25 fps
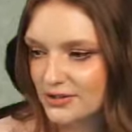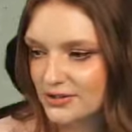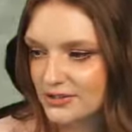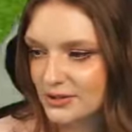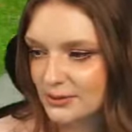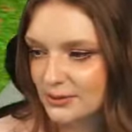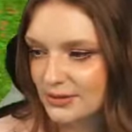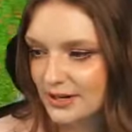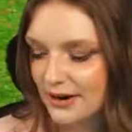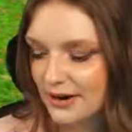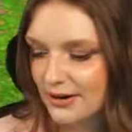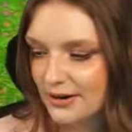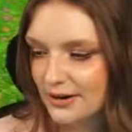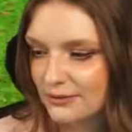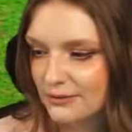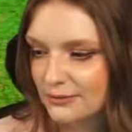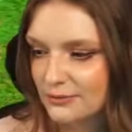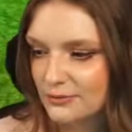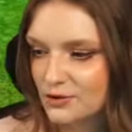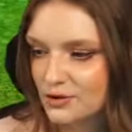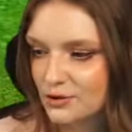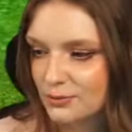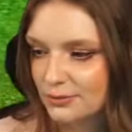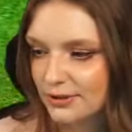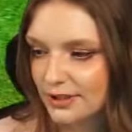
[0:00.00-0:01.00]
Snow and Eric from
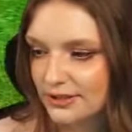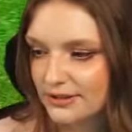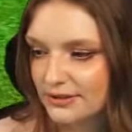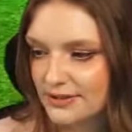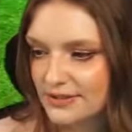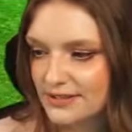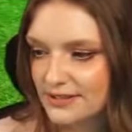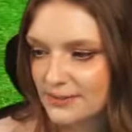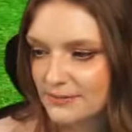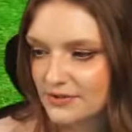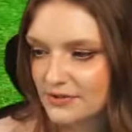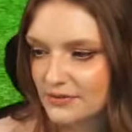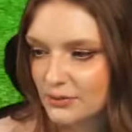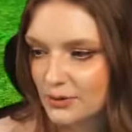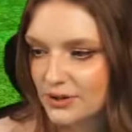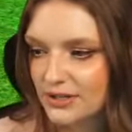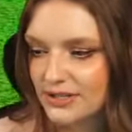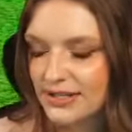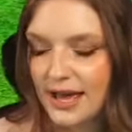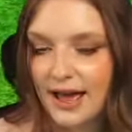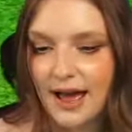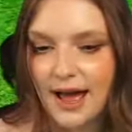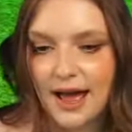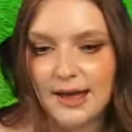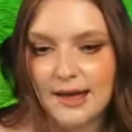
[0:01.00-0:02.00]
True Blood and The Sims 4.
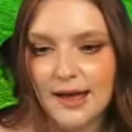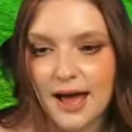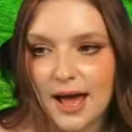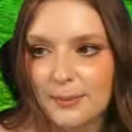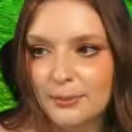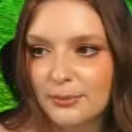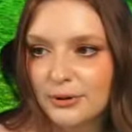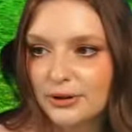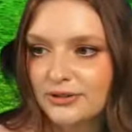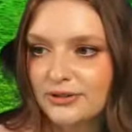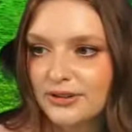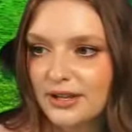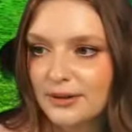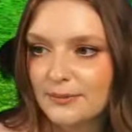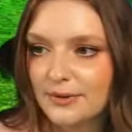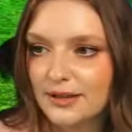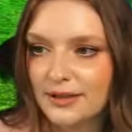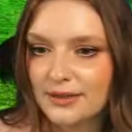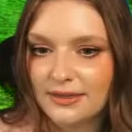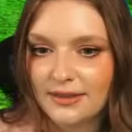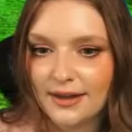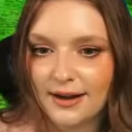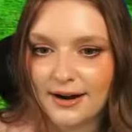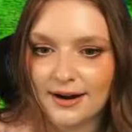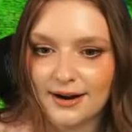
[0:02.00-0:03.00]
Yeah, I, I put them
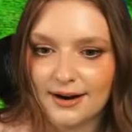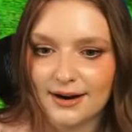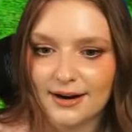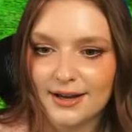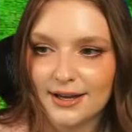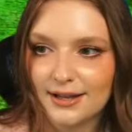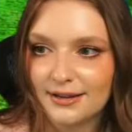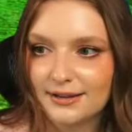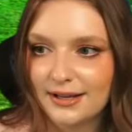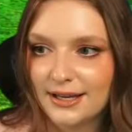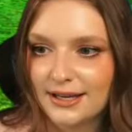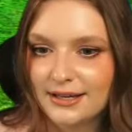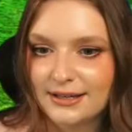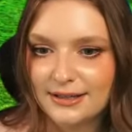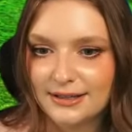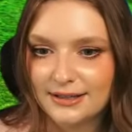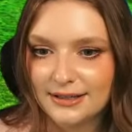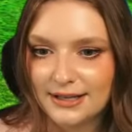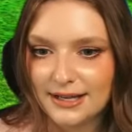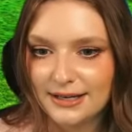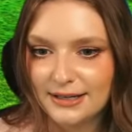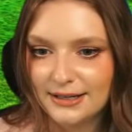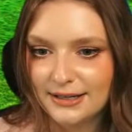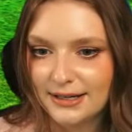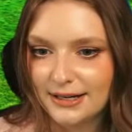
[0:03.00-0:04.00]
in there, and
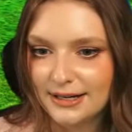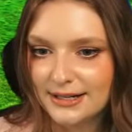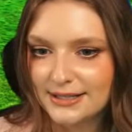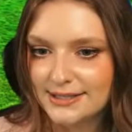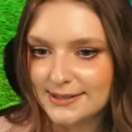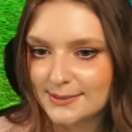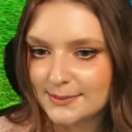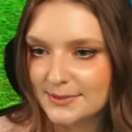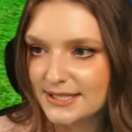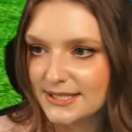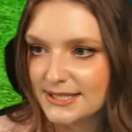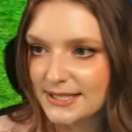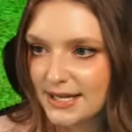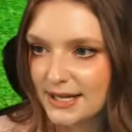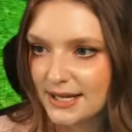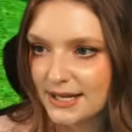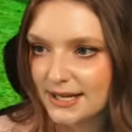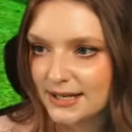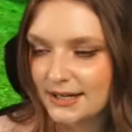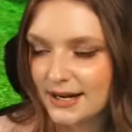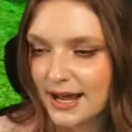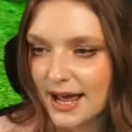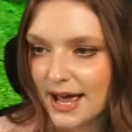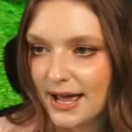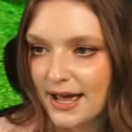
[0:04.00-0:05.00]
it needed to be
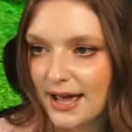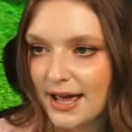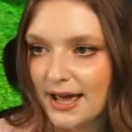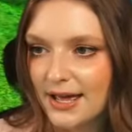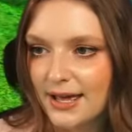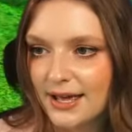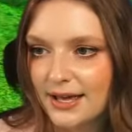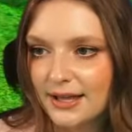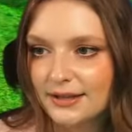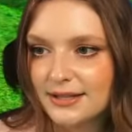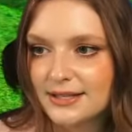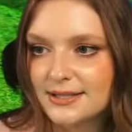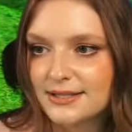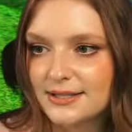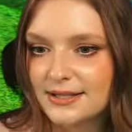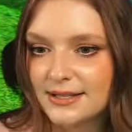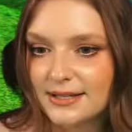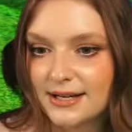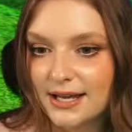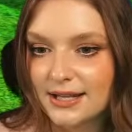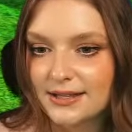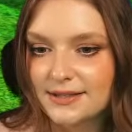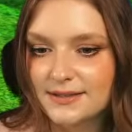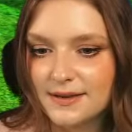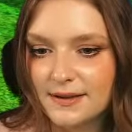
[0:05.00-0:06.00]
done. I Listen,
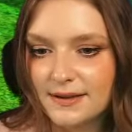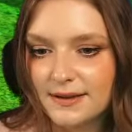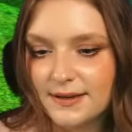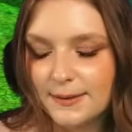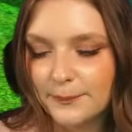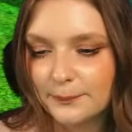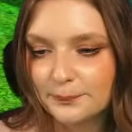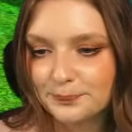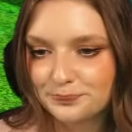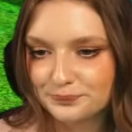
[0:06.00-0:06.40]
it's like...